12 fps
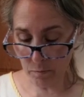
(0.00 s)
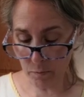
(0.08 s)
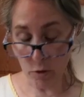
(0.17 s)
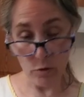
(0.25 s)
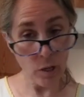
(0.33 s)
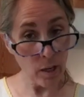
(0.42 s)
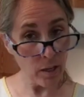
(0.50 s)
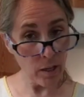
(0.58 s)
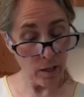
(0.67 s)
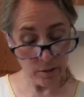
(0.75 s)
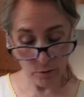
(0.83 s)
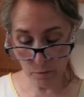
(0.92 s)
Do not
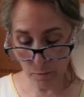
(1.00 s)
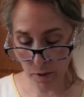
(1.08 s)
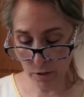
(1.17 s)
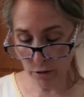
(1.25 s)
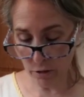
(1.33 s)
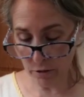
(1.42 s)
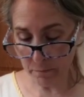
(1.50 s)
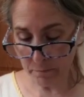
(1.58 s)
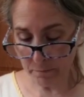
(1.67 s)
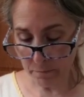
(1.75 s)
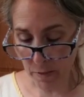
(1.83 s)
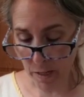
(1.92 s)
cut or puncture.
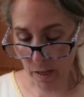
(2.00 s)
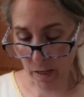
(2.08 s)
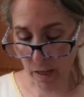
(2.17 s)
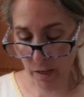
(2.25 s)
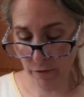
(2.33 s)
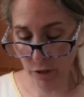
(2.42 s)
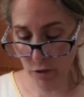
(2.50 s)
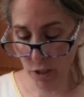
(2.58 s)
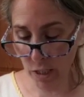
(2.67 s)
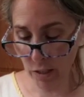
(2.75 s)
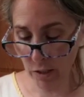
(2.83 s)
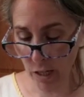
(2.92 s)
If
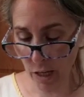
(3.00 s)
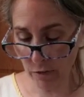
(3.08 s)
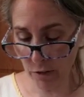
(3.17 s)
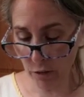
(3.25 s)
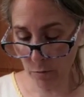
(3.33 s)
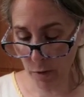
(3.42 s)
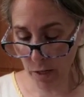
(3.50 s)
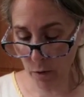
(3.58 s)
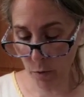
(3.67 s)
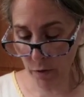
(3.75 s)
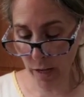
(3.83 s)
using in the oven or microwave,